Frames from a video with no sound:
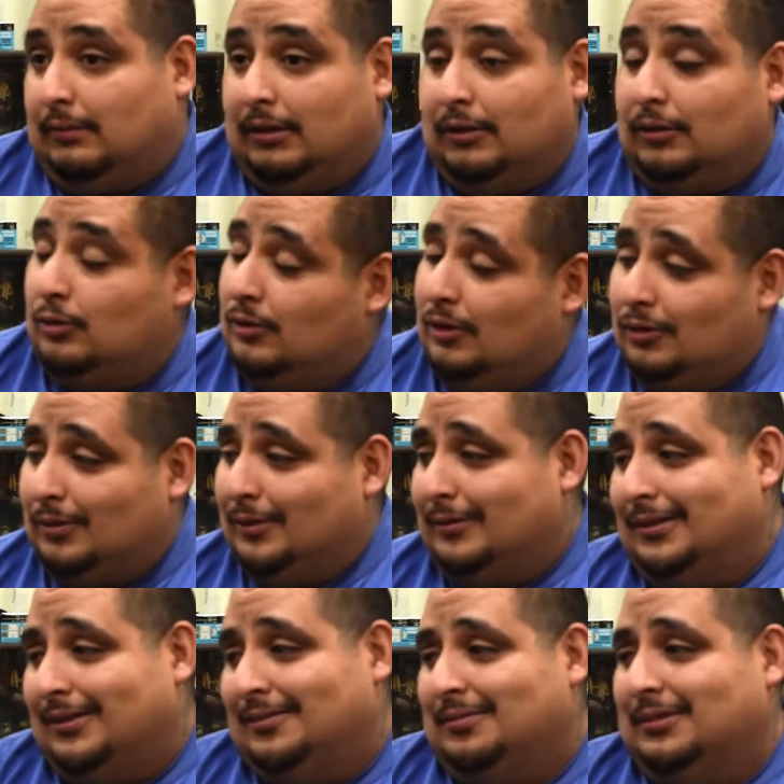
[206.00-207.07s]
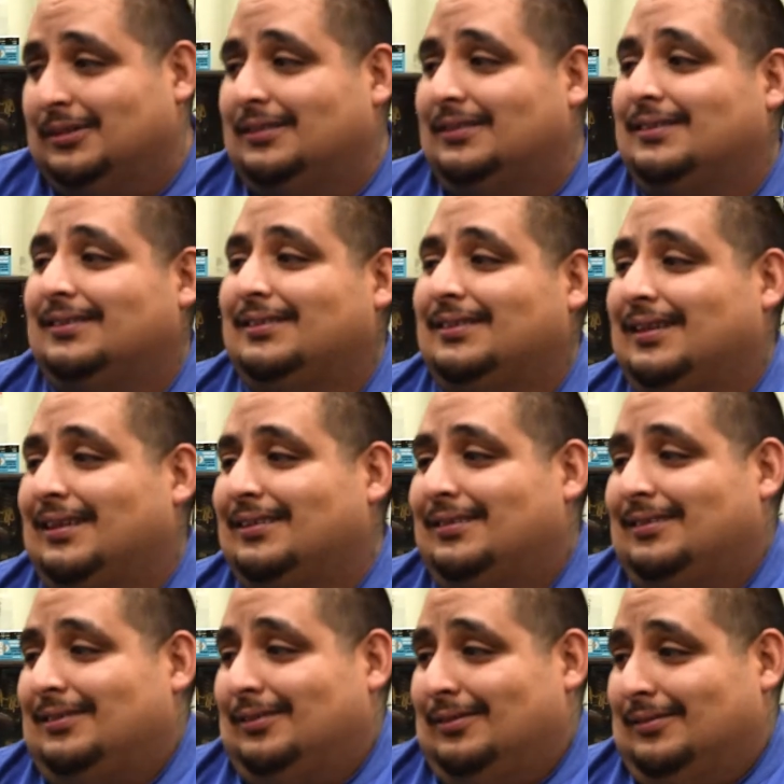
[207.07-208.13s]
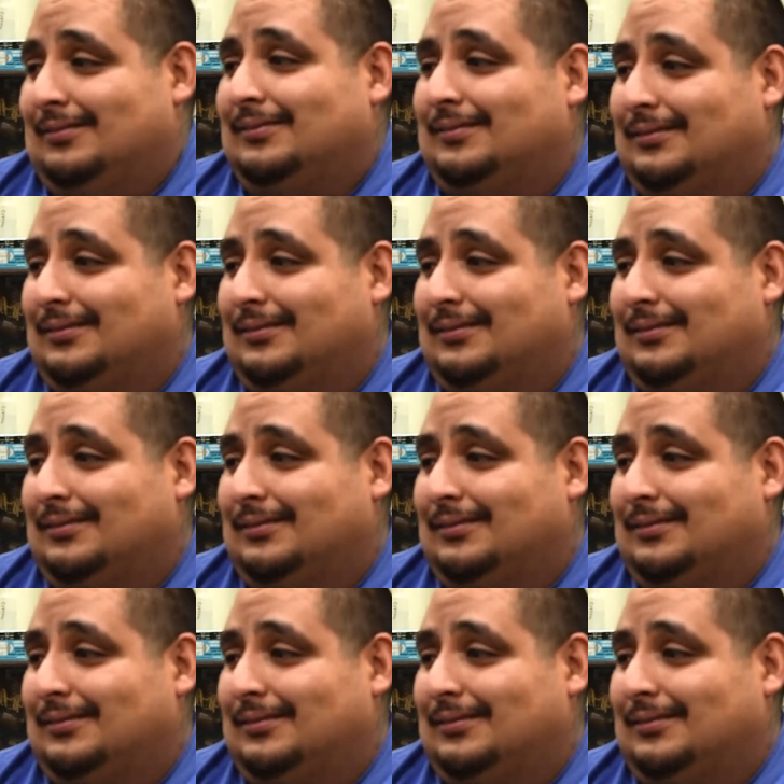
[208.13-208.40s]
who knows where we could have been, you know?